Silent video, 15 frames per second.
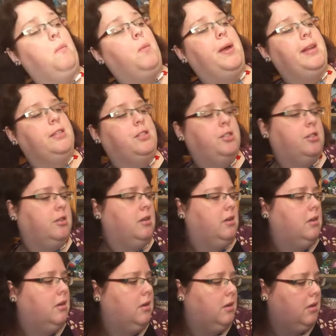which
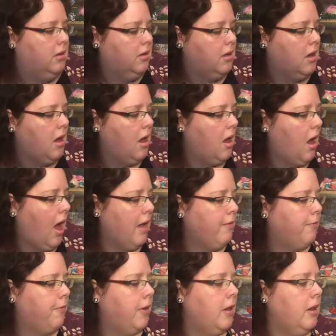I
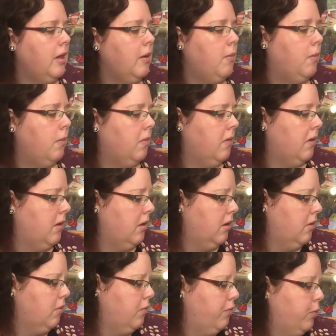really
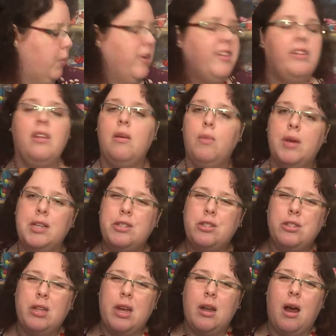
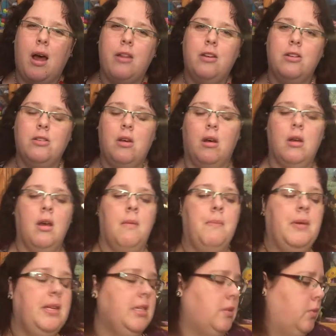wish that other doll
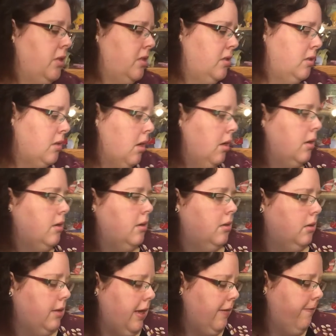companies would start
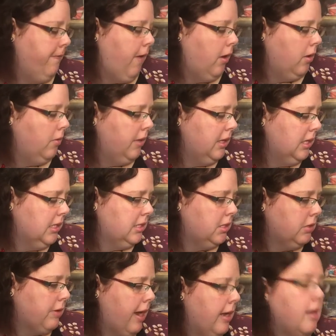like following this
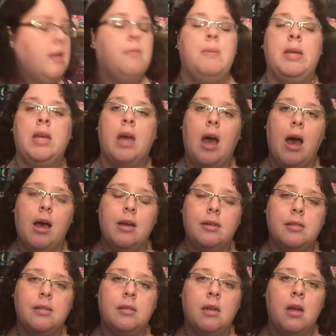trend,
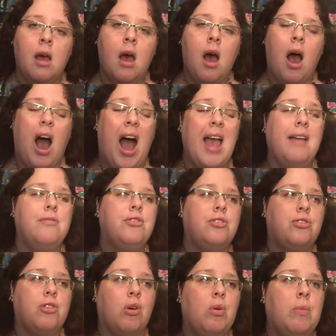because I have
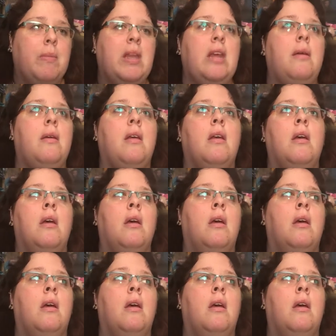so many